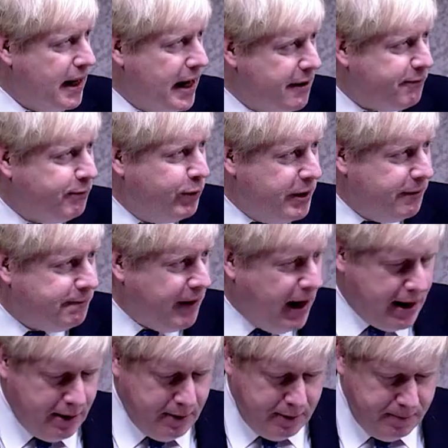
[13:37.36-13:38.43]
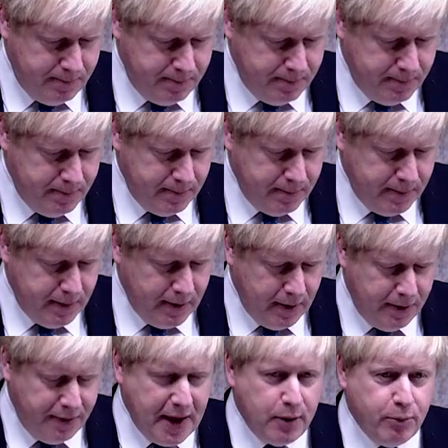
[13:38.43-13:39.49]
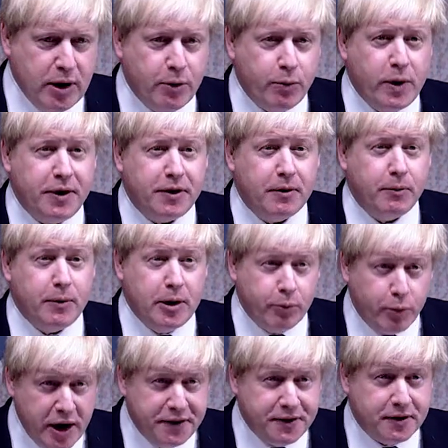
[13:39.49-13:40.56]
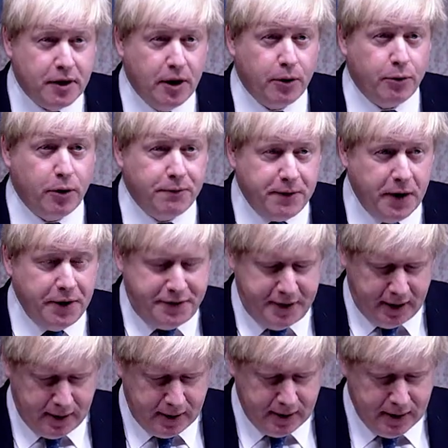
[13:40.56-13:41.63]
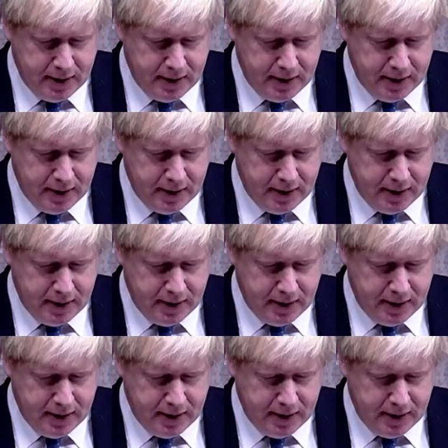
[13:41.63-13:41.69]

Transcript: If we fail, then we, we risk reverting